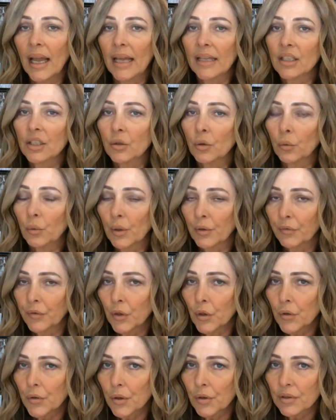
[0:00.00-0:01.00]
to
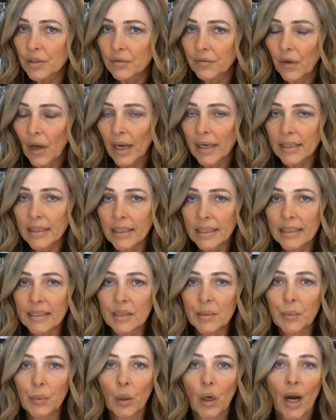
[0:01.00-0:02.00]
review those findings
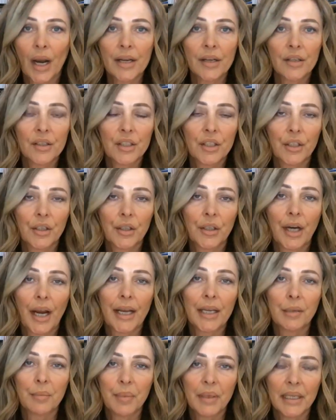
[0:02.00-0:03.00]
prior to your
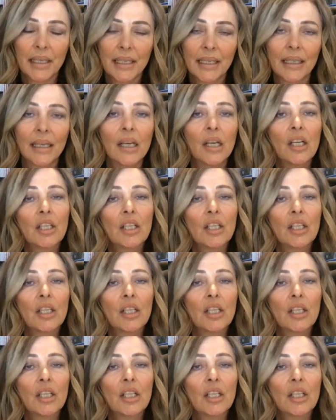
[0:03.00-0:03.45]
IEP